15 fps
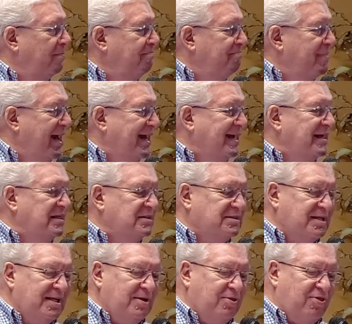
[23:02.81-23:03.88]

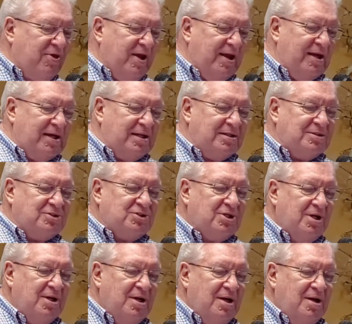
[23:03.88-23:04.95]
amazing things
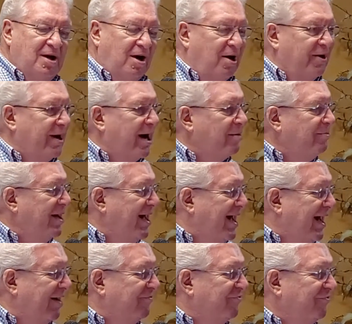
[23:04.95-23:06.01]
on our
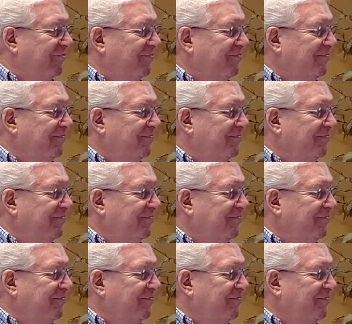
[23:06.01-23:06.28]
behalf.